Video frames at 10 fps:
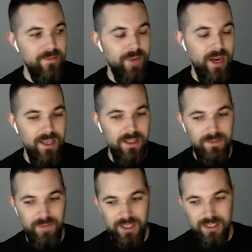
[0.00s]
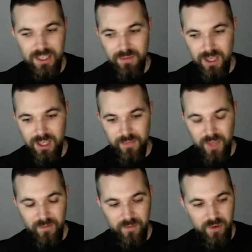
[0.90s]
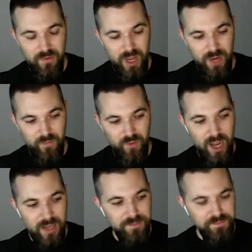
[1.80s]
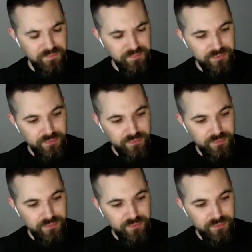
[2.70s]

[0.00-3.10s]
my DP and friend,